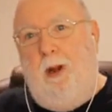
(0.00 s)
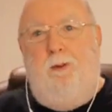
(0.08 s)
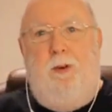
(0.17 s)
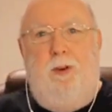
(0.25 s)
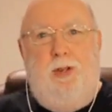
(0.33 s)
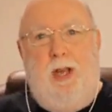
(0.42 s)

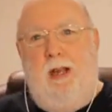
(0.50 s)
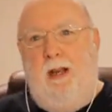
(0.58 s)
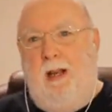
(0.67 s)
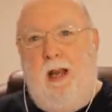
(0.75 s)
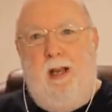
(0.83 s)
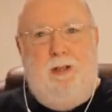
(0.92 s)
for Senate
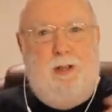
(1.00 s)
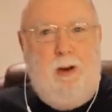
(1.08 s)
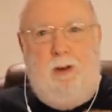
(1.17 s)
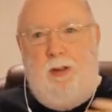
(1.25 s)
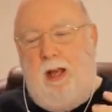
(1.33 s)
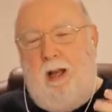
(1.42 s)
against
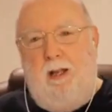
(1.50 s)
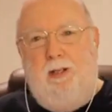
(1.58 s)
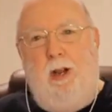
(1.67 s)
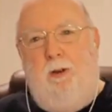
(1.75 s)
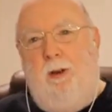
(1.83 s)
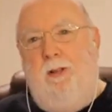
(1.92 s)
whoever the hell he's
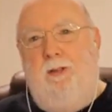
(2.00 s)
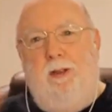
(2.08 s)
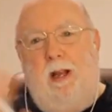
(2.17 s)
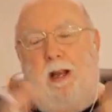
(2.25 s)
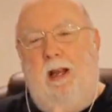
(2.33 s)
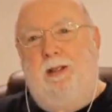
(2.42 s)
going to run
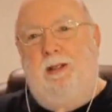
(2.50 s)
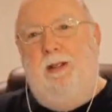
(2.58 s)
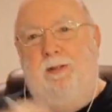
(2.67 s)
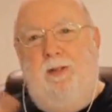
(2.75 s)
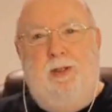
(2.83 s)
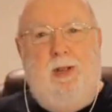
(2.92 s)
against
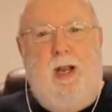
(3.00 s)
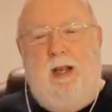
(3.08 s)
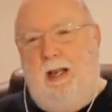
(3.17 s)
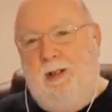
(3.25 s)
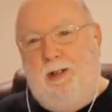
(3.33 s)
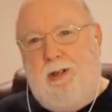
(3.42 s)
for
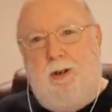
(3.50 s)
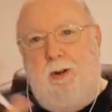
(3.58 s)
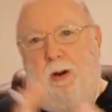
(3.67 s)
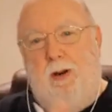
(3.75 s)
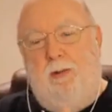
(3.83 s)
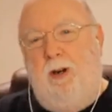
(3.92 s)
Senate, Lisa or
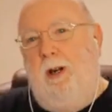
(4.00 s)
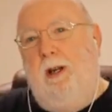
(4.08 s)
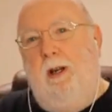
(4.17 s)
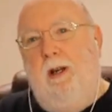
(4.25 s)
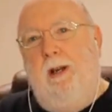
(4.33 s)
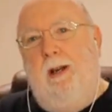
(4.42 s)
whoever,
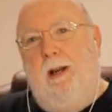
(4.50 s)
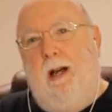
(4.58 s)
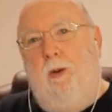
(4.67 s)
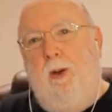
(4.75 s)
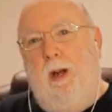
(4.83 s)
uh, when,